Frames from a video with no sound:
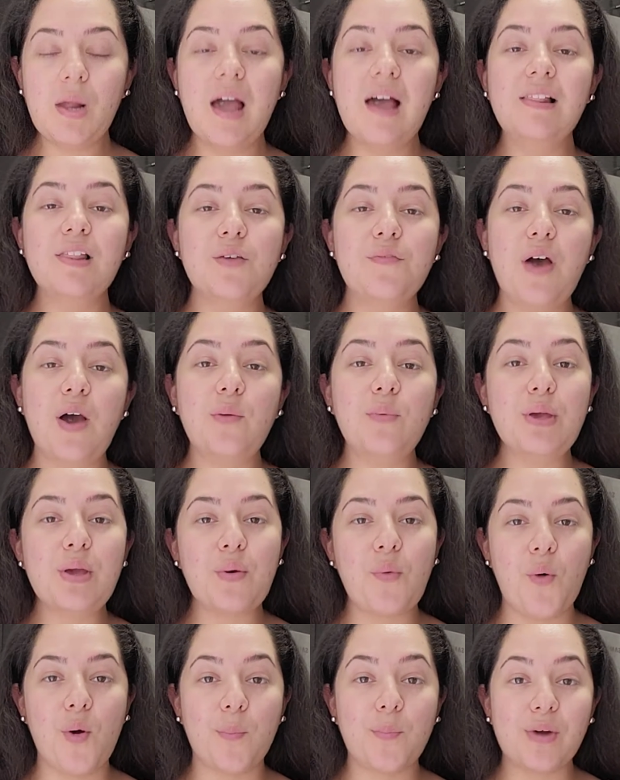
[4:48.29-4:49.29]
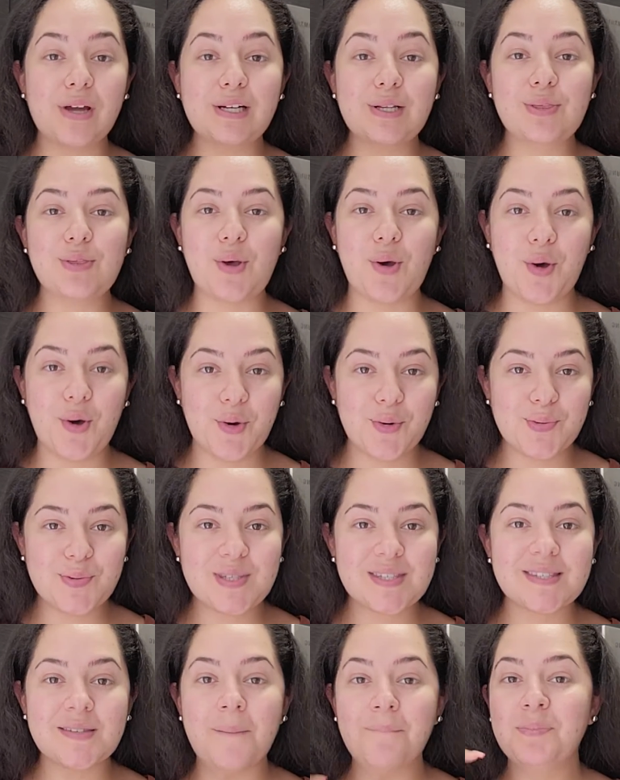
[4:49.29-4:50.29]
I love how we incorporated the
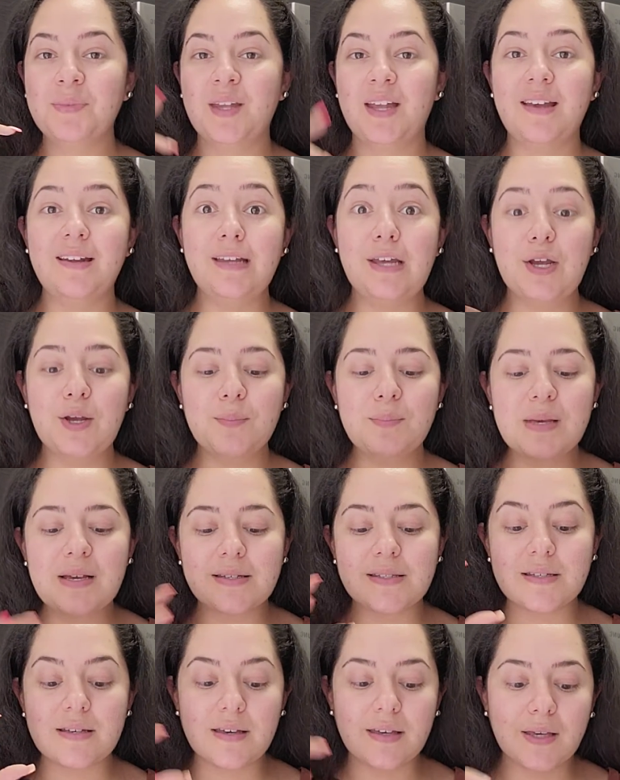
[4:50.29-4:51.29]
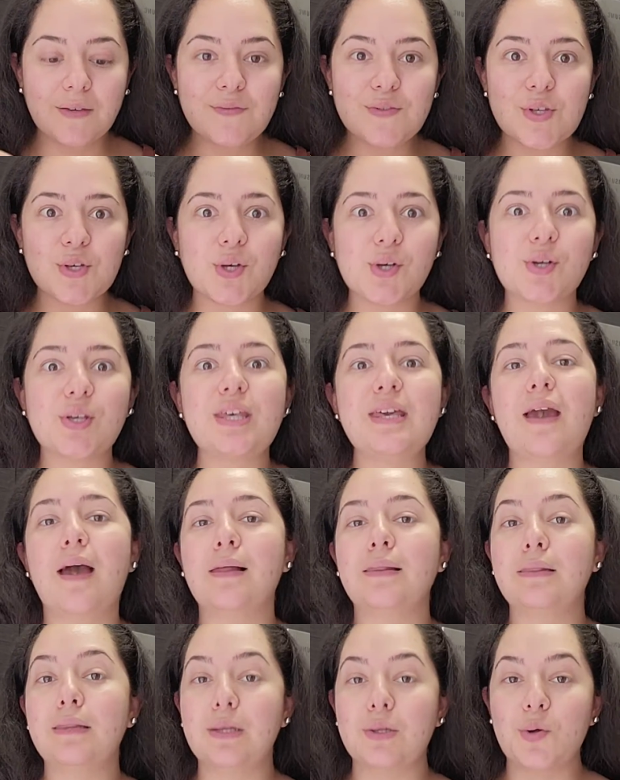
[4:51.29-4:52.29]
oats in here because it gives the cookie a
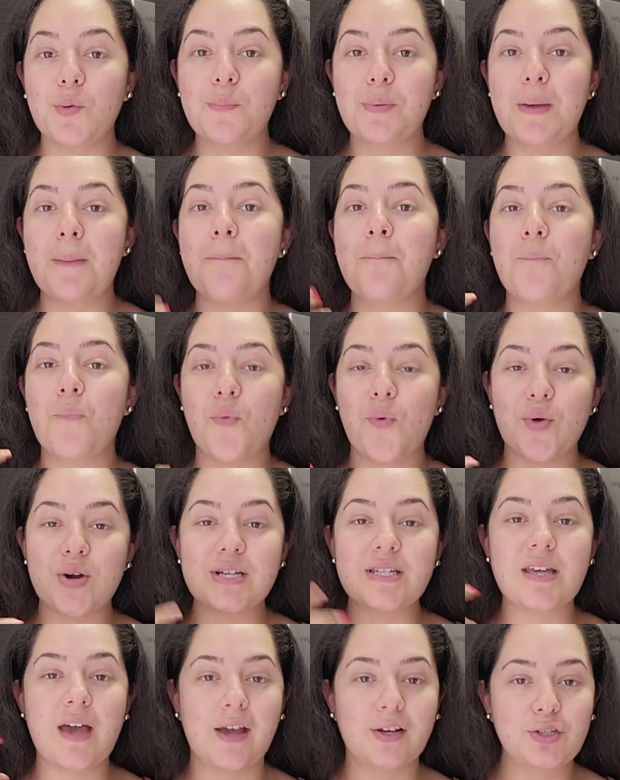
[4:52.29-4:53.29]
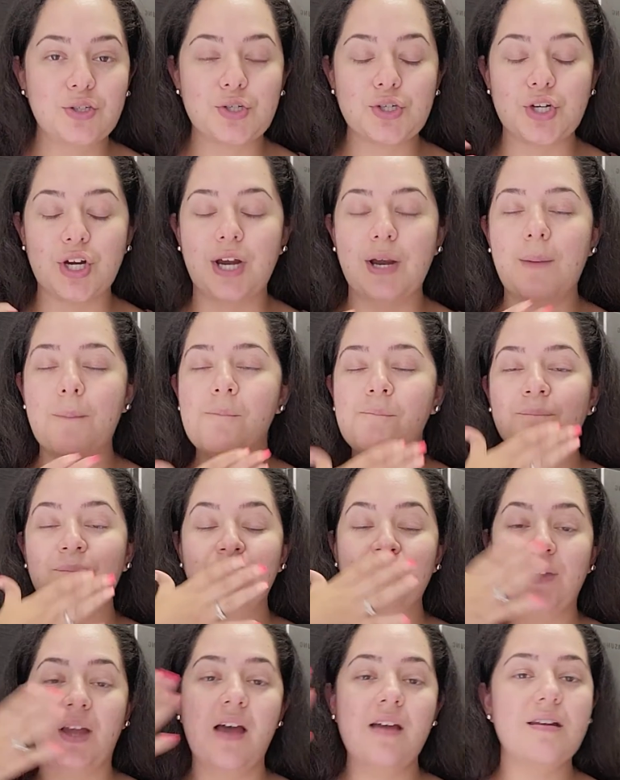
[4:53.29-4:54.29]
little bit more texture,
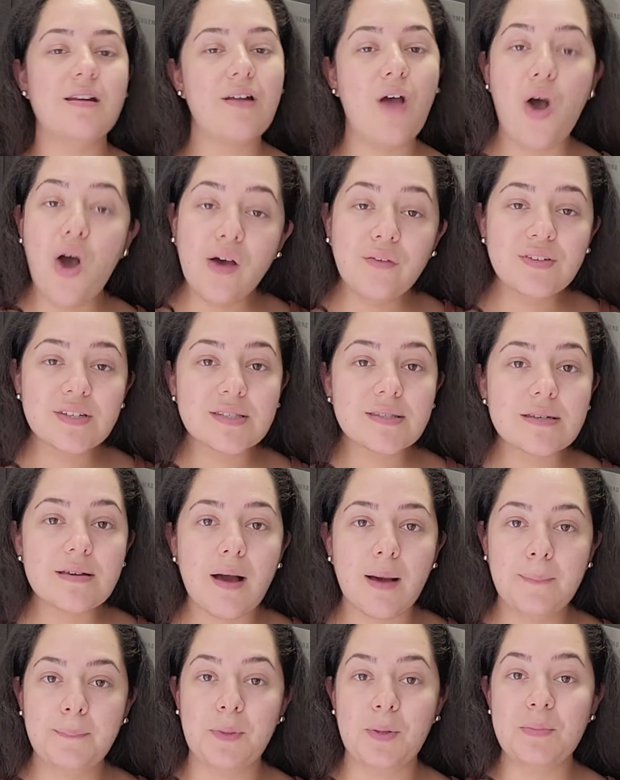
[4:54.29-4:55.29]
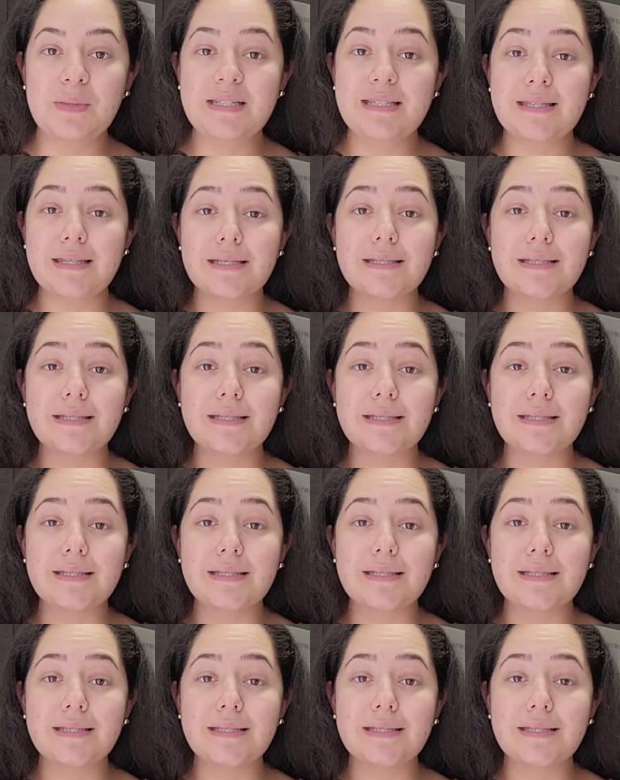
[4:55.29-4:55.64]
and it obviously complements the